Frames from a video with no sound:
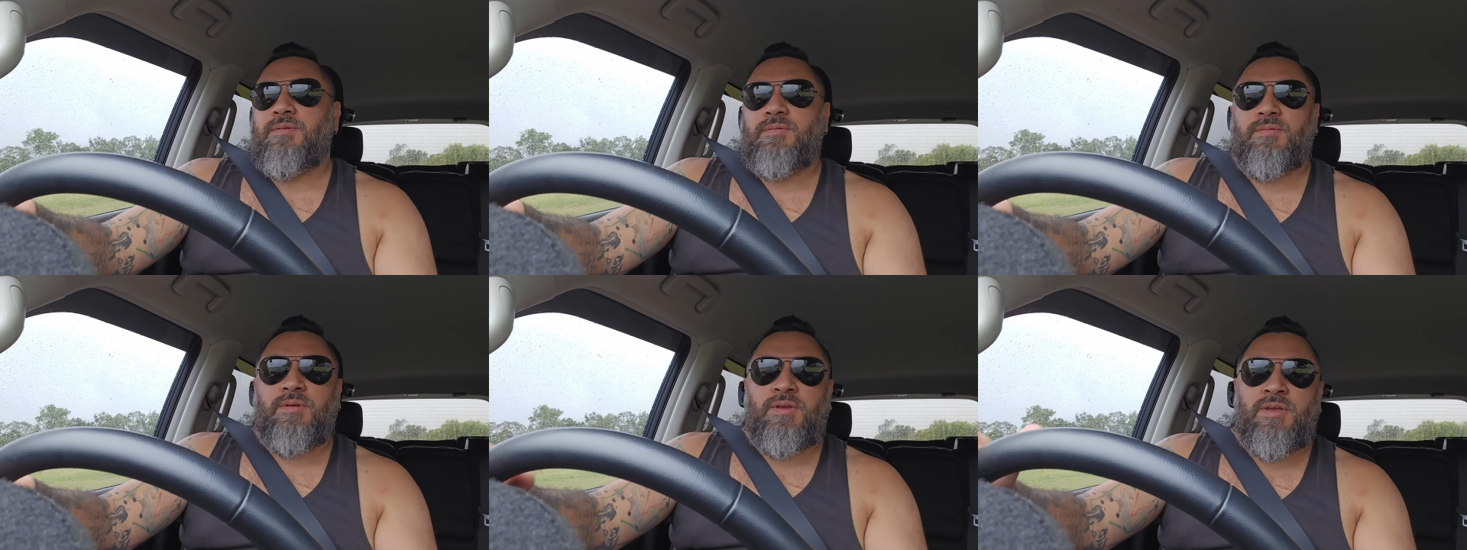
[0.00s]

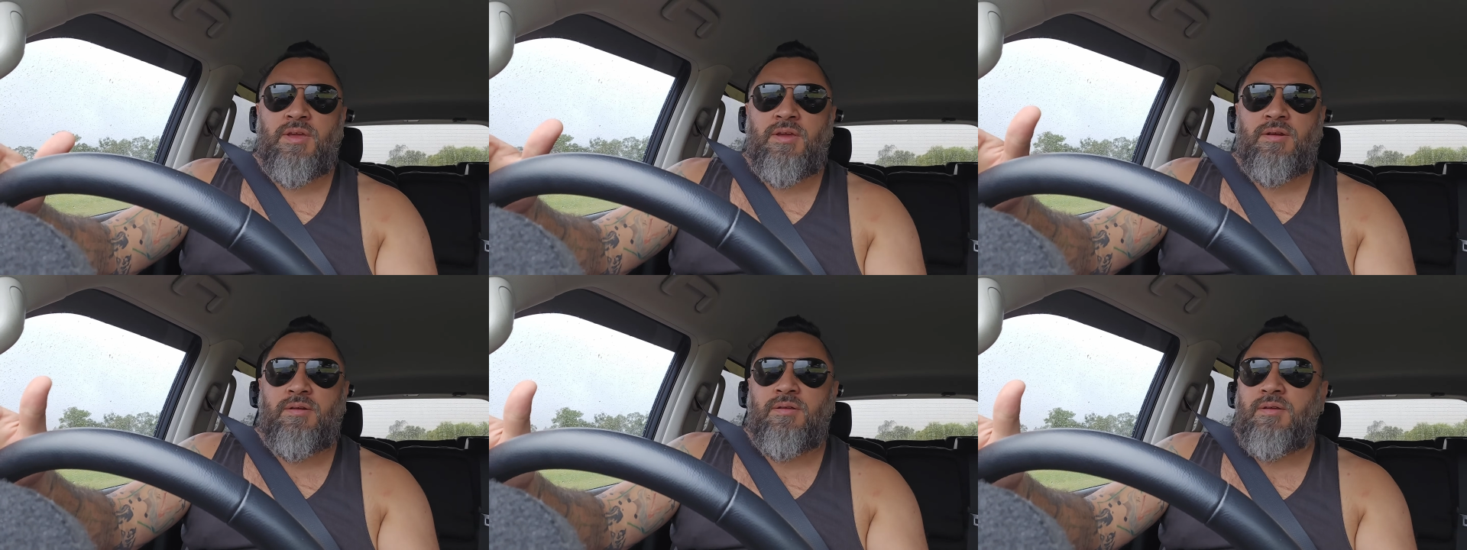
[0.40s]

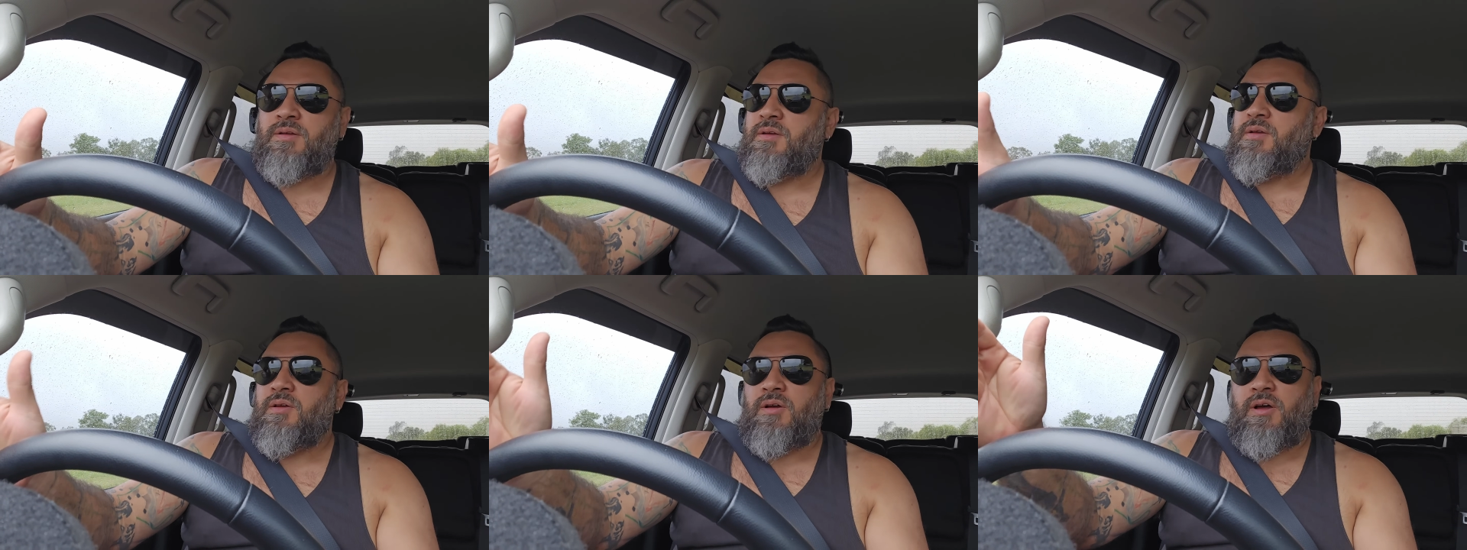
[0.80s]

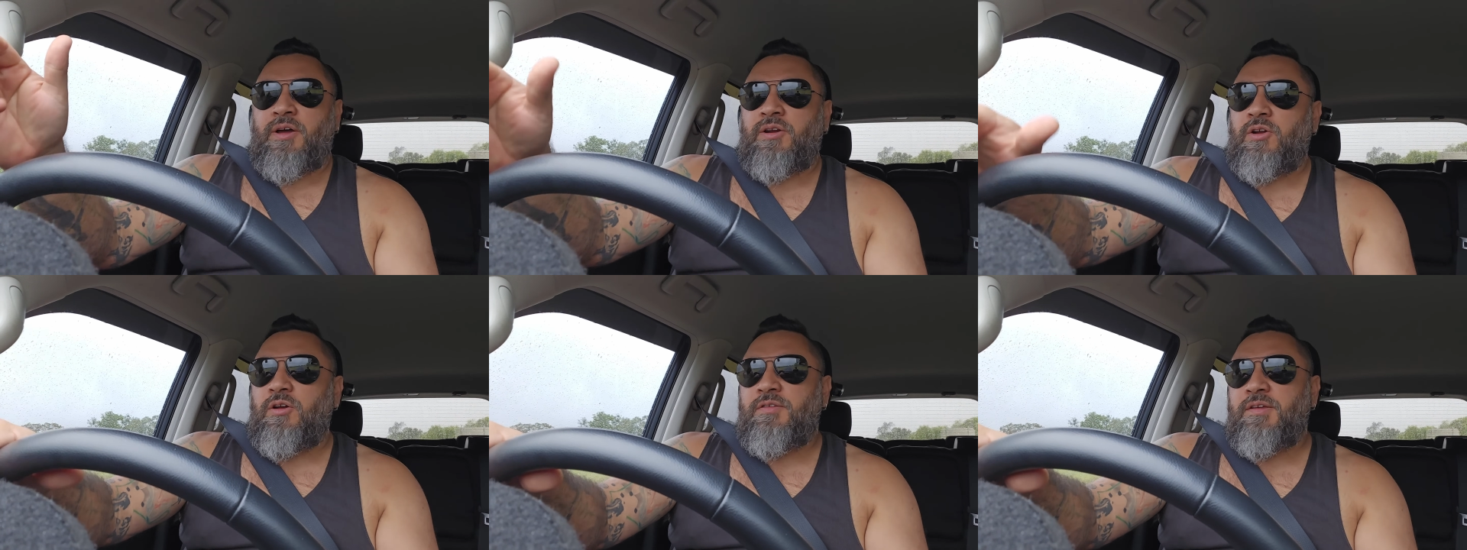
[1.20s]
Again, I
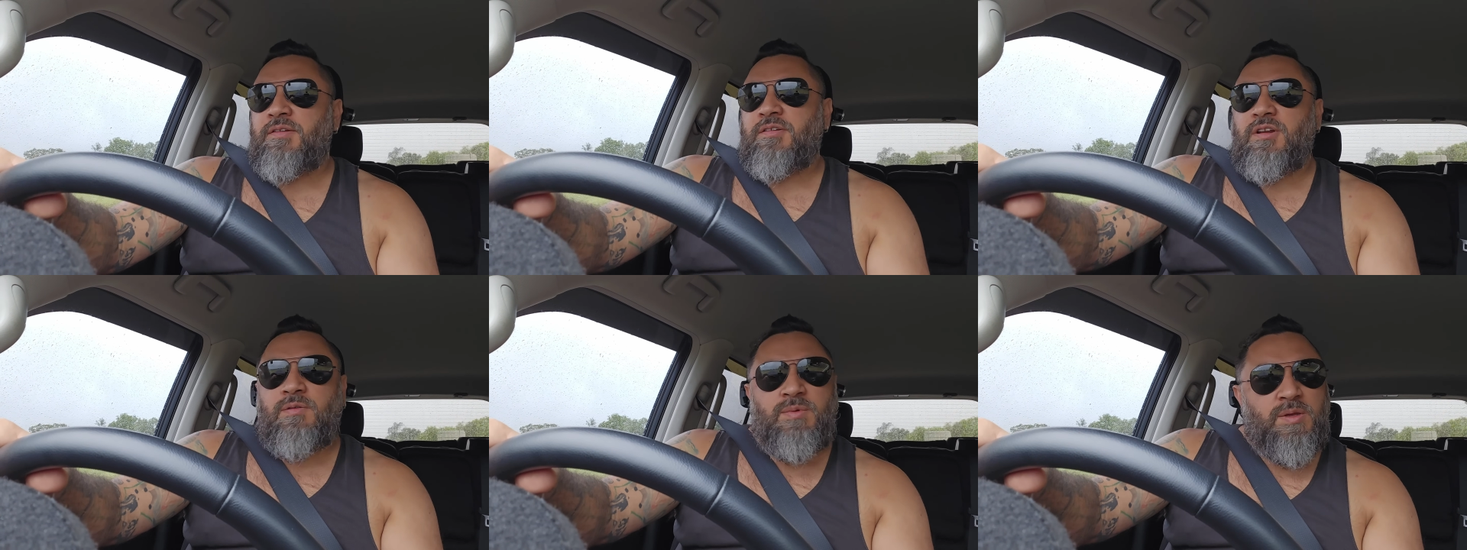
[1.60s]
know there's
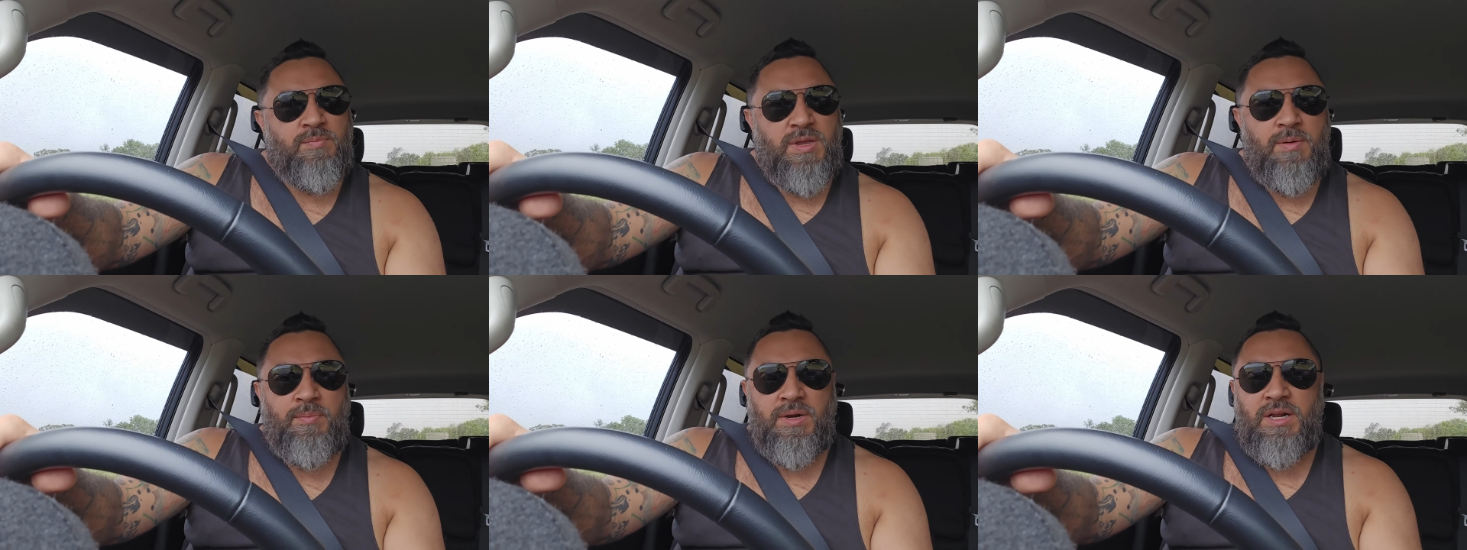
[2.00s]
going to be
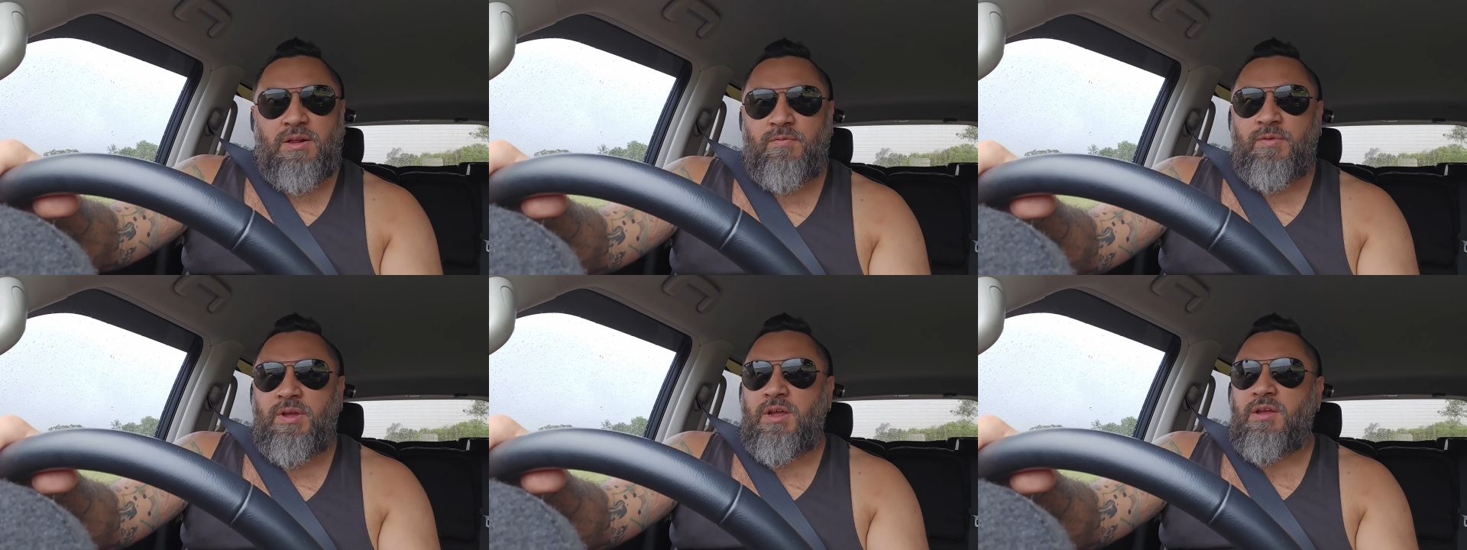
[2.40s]
people
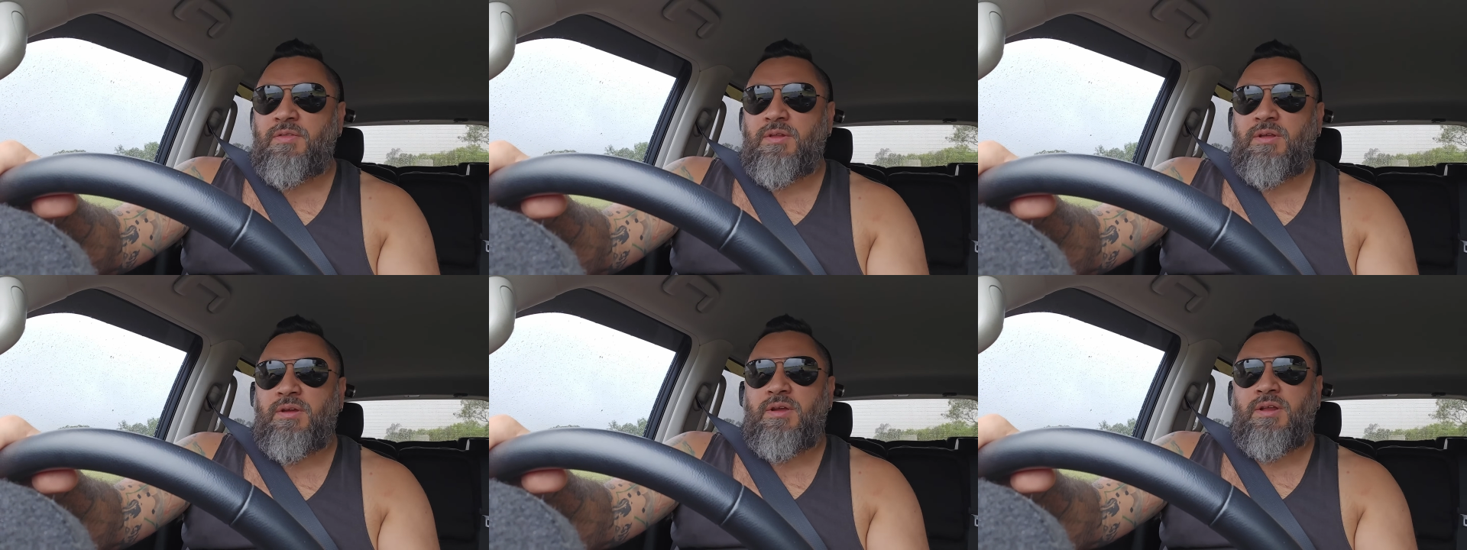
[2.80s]
out there
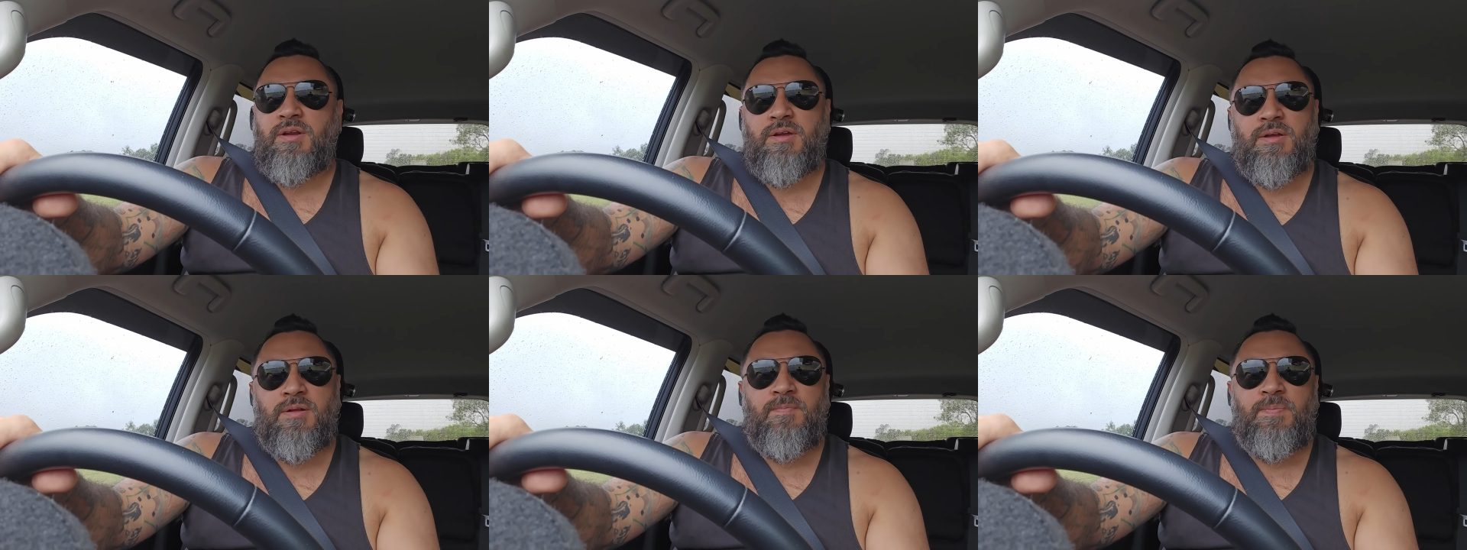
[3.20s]
that are going to,